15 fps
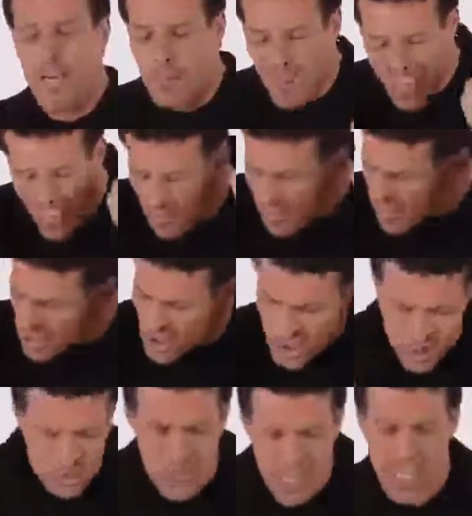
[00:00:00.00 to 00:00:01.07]
by giving me the
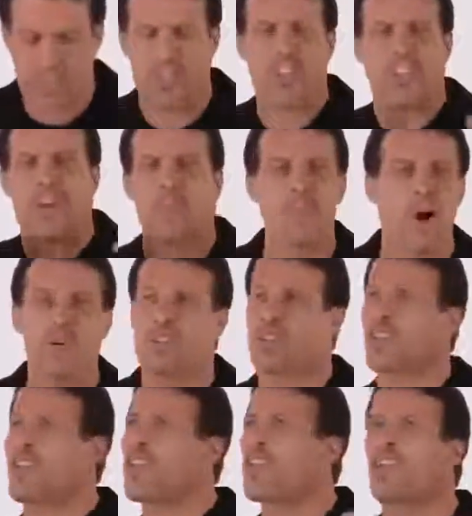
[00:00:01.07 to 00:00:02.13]
strength and the
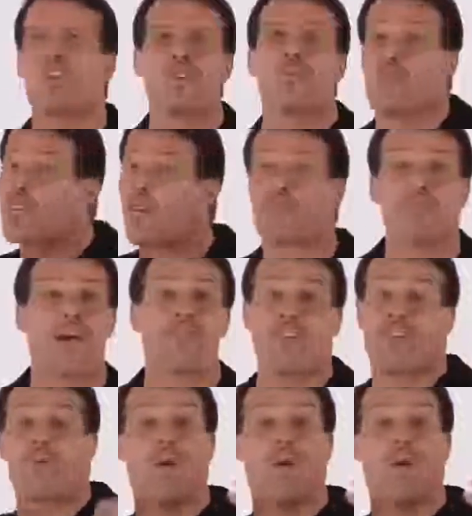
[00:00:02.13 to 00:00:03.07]
emotion and the humor and the brevity,